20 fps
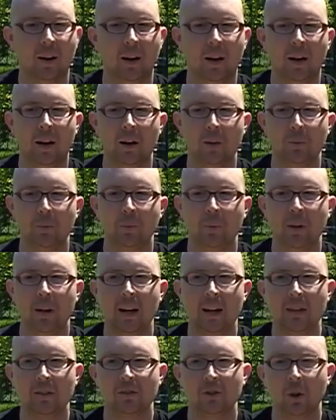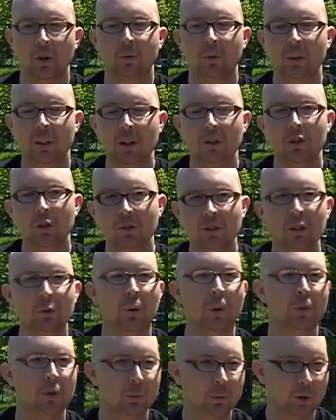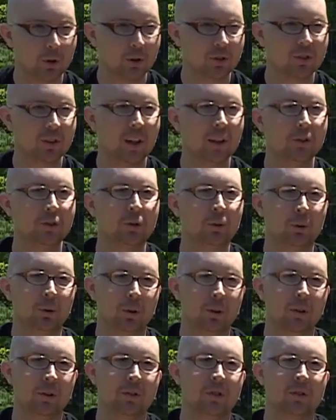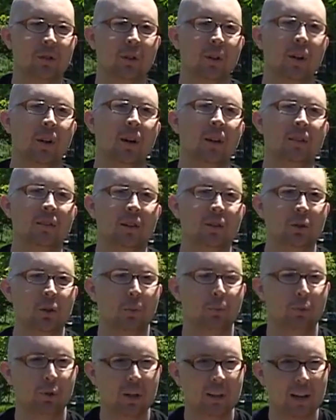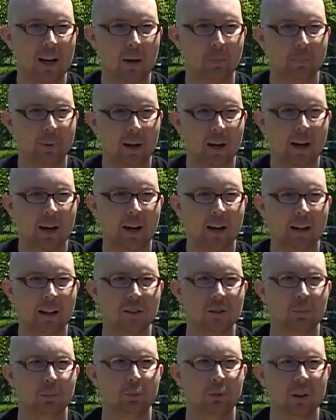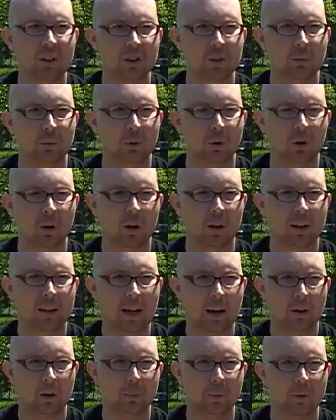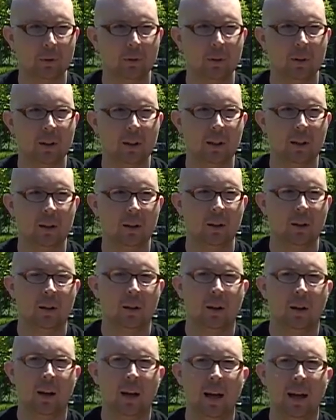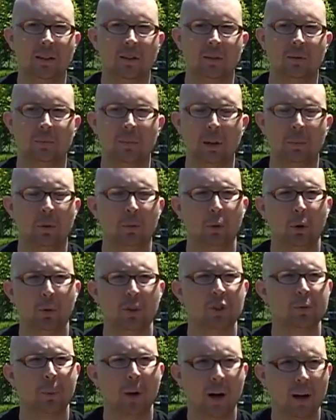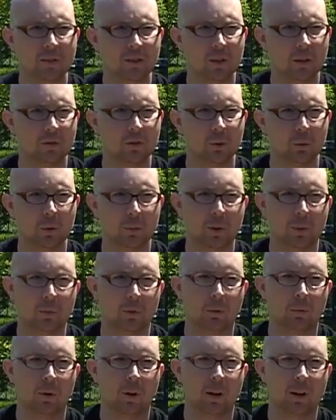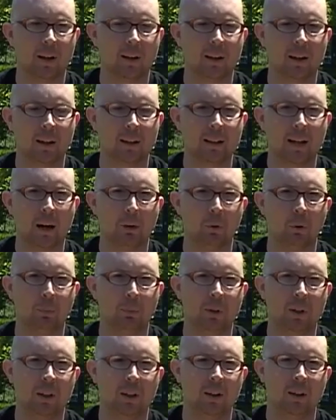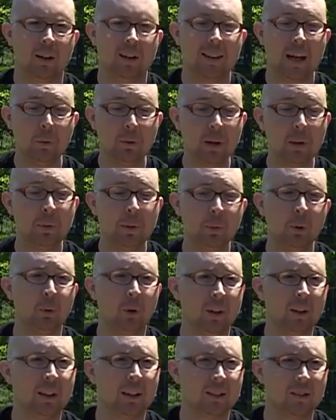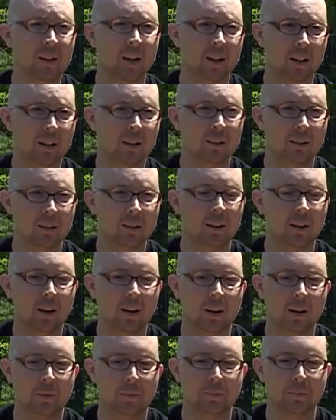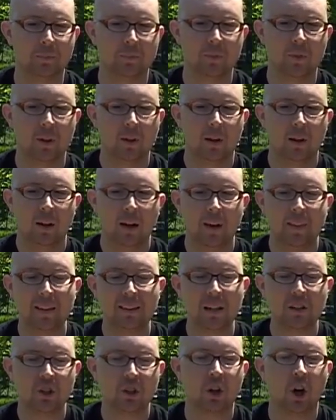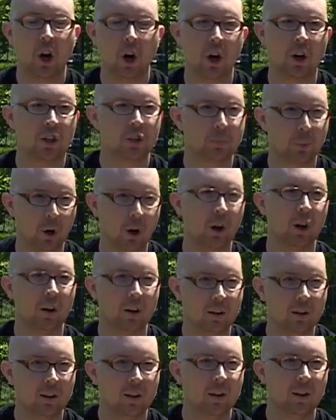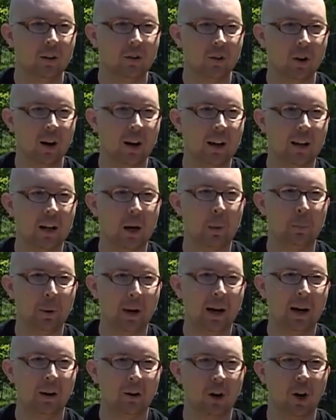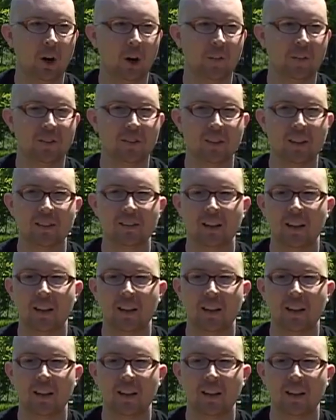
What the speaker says: And so if we can use these Web 2.0 style tools to sort of bring that back and to bring some more accountability and to give them more responsive to what people want, I think that will get people really excited. And that's actually the hardest part, right, about all of this.